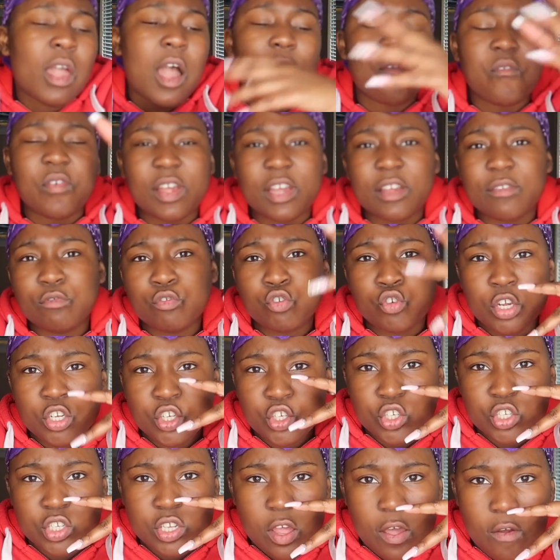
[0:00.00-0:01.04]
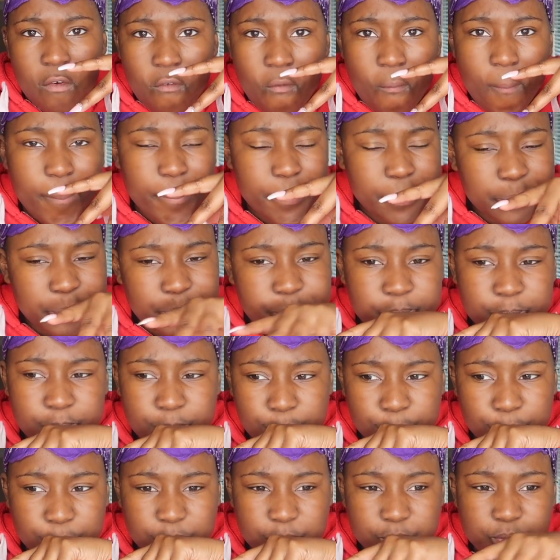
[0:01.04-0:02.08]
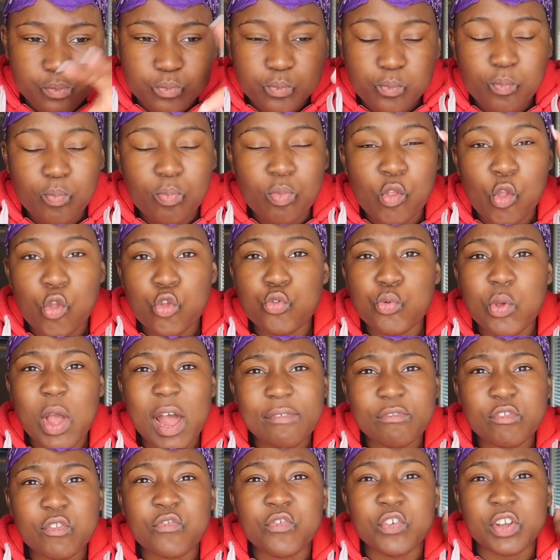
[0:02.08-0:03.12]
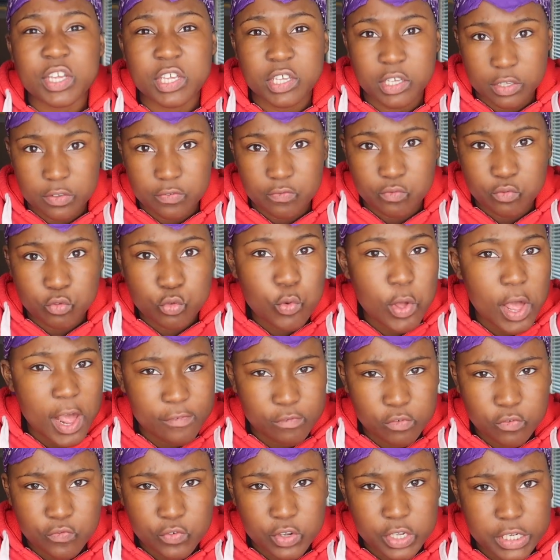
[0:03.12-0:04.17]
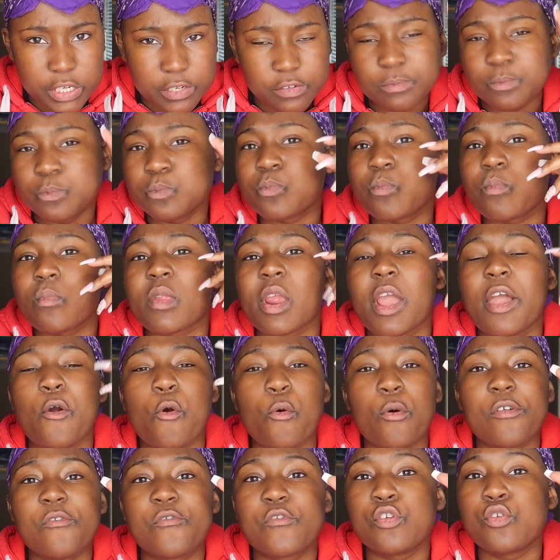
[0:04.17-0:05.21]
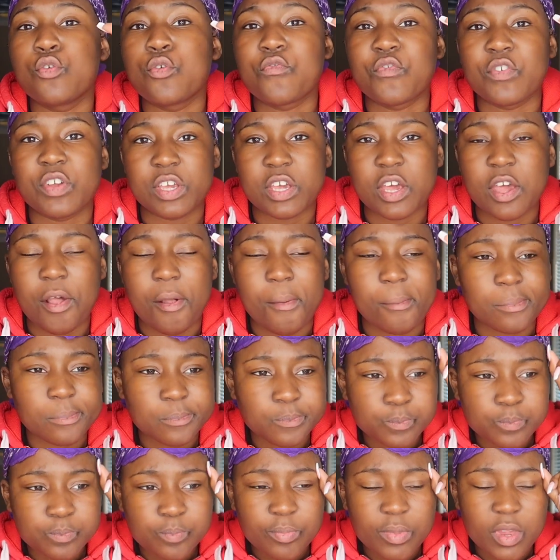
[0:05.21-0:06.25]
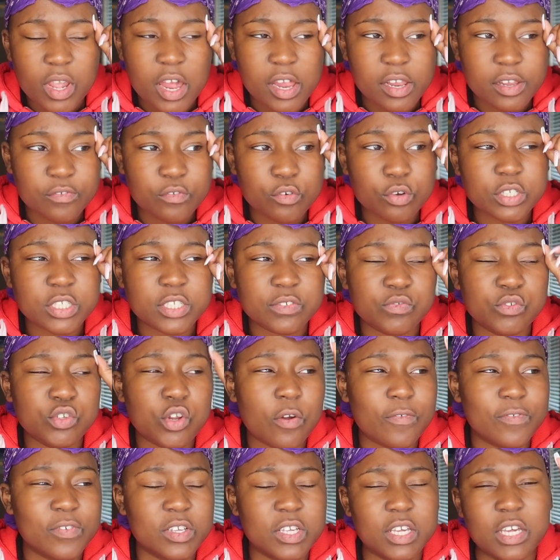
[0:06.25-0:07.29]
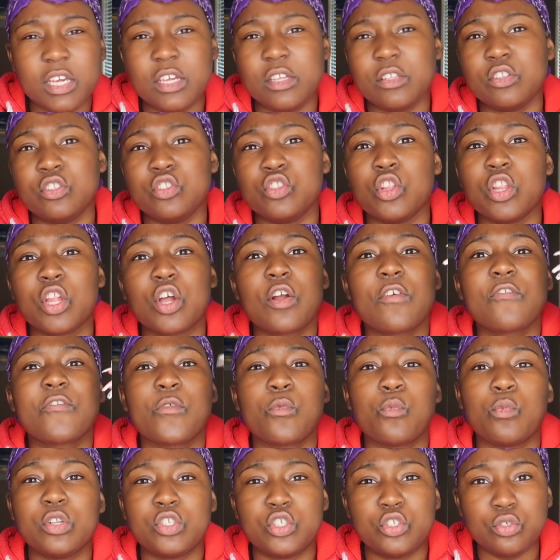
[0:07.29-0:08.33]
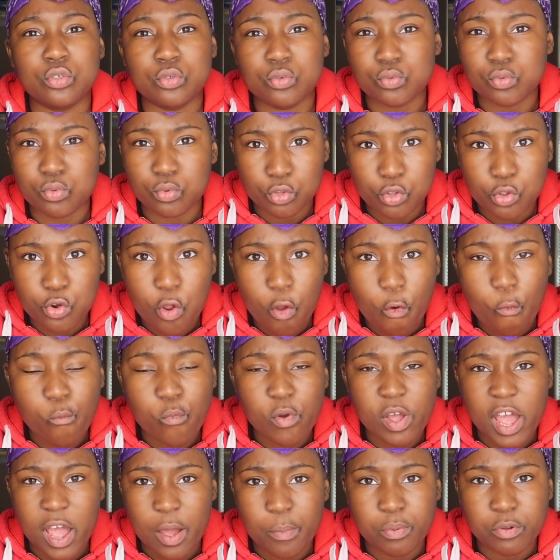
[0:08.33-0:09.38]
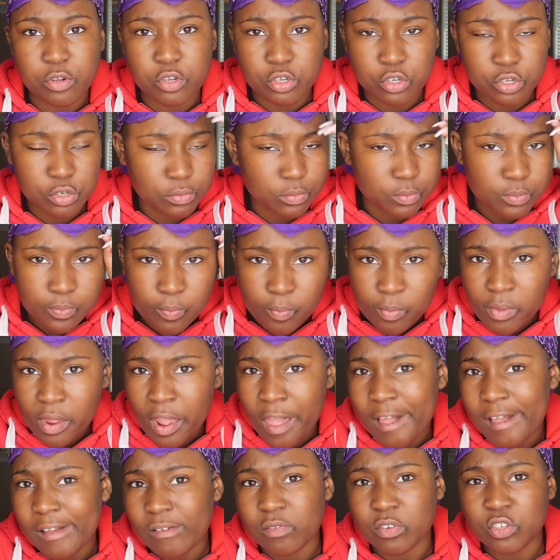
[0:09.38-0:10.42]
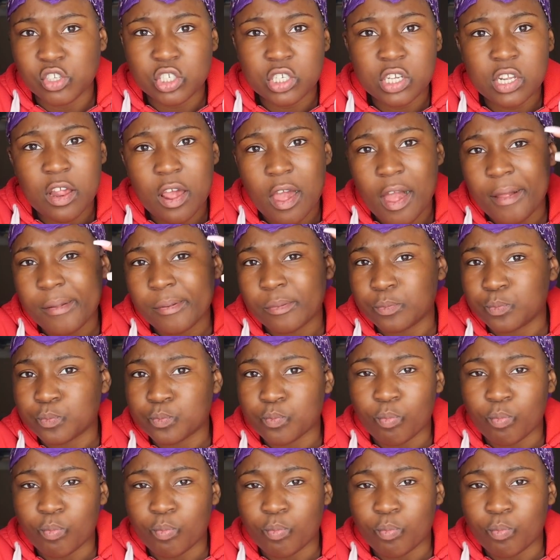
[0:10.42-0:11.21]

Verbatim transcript: I feel like if you trust yourself, you have to forgive. You have to forgive in order for you to forget. And of course, if you don't forget, you learn from what you know, what happened to you. If you cheated,